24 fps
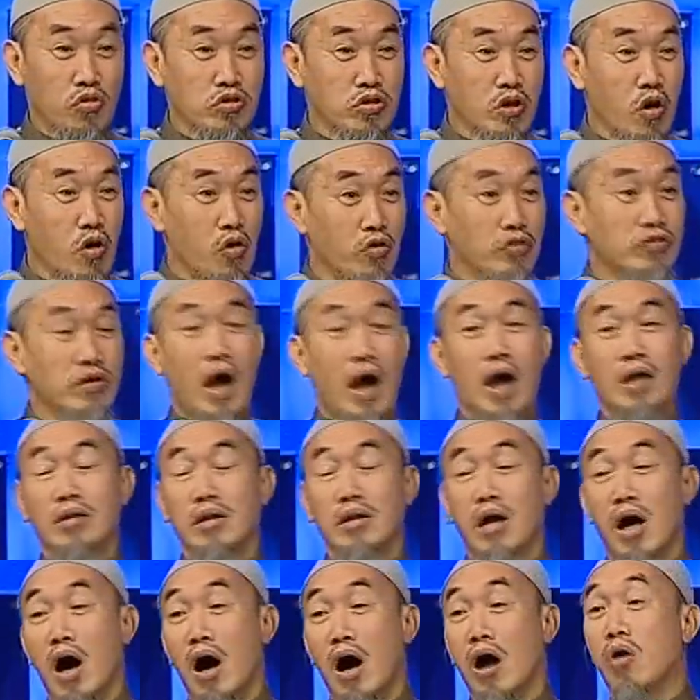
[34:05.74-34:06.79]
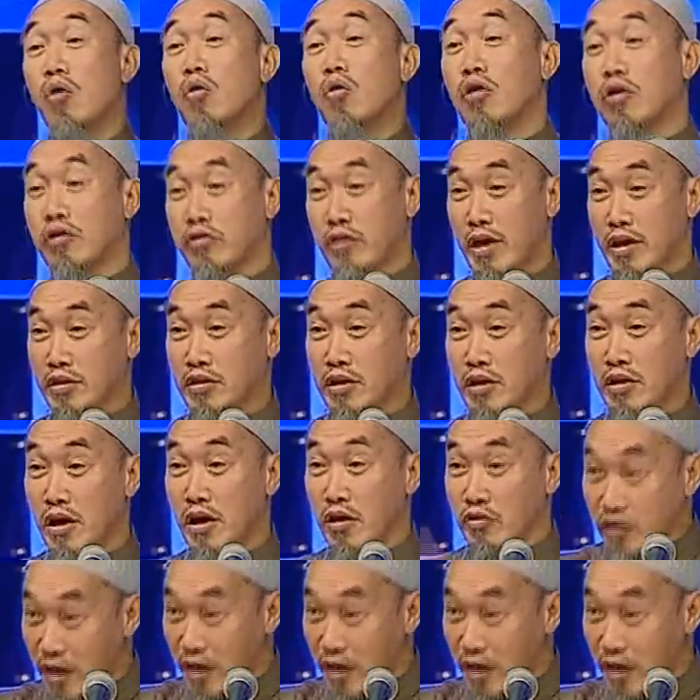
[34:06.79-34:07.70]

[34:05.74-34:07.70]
Who knows? Allah who created